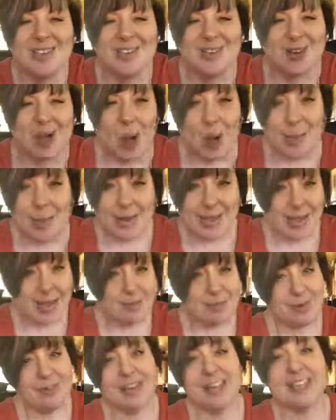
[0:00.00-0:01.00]
so
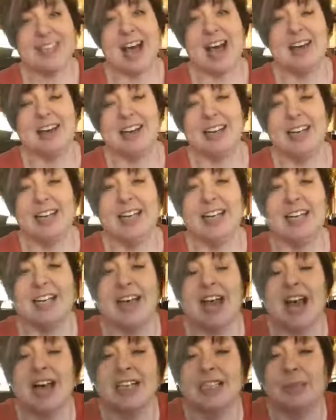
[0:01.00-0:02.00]
Copaiba
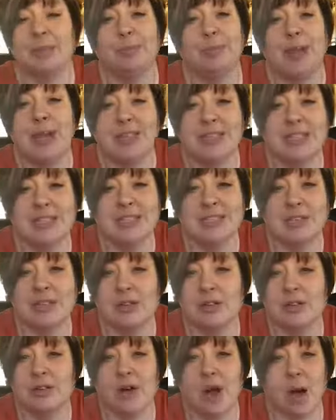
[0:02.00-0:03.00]
Vitality has a
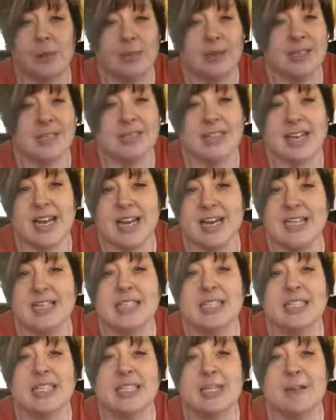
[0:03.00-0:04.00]
pleasant, complex
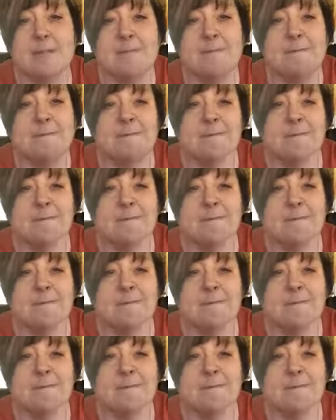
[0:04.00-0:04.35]
taste,